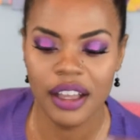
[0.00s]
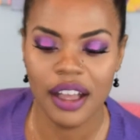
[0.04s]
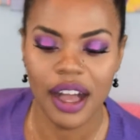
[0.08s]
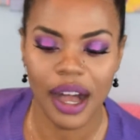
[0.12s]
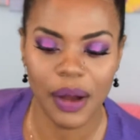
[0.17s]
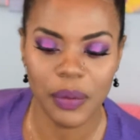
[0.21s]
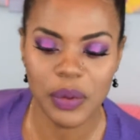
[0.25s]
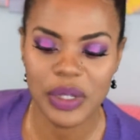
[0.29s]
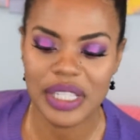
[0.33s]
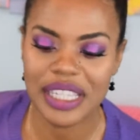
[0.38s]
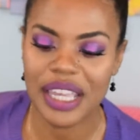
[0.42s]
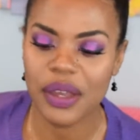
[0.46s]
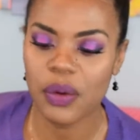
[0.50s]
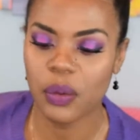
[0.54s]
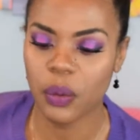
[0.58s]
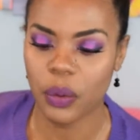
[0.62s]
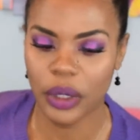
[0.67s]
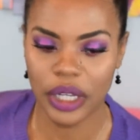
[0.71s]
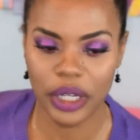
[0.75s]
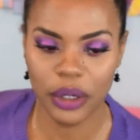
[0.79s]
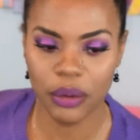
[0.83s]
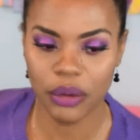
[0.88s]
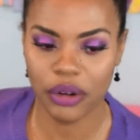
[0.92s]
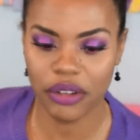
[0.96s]
I would say
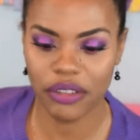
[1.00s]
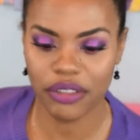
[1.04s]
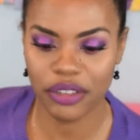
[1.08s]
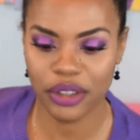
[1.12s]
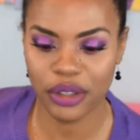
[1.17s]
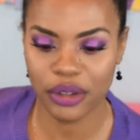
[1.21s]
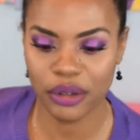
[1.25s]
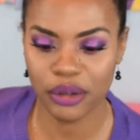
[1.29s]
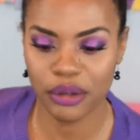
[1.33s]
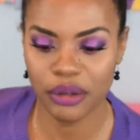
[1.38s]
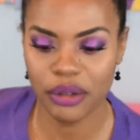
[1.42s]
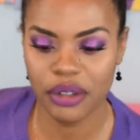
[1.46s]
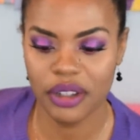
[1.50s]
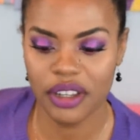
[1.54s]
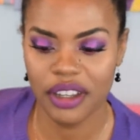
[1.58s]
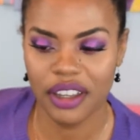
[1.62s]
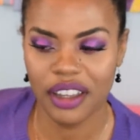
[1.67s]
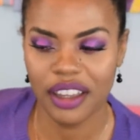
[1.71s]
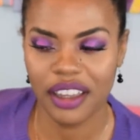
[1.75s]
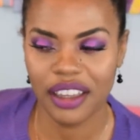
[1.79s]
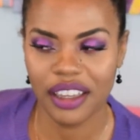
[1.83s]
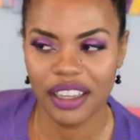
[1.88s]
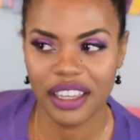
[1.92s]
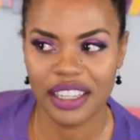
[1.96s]
wig review,
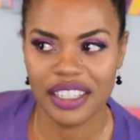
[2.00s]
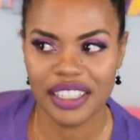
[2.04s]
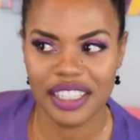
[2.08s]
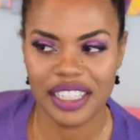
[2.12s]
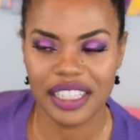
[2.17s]
because